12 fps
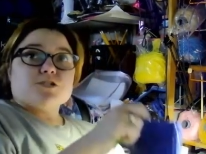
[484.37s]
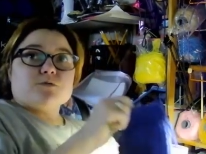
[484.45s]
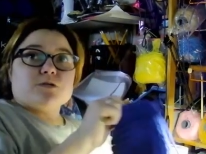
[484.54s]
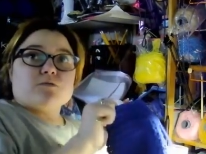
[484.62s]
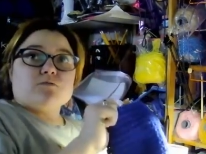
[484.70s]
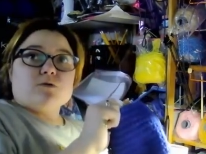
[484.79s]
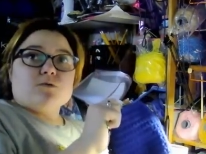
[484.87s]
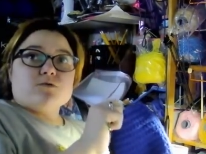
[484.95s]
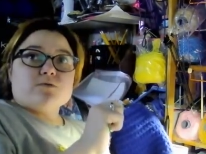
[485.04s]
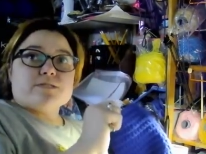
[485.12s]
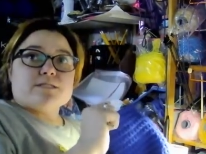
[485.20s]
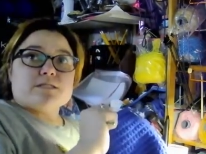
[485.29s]
doing
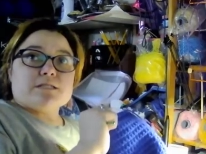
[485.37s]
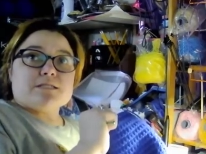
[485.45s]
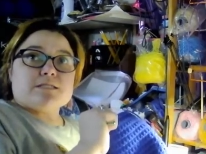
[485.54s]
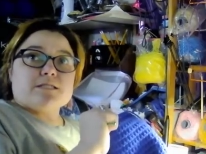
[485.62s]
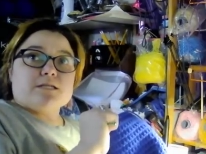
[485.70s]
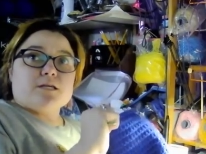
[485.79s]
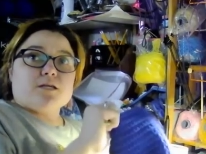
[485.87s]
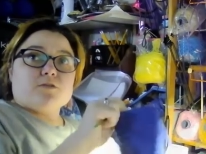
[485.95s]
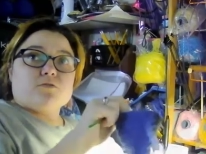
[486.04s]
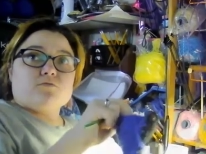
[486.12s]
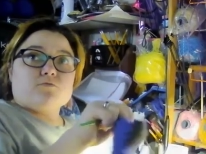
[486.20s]
rows 16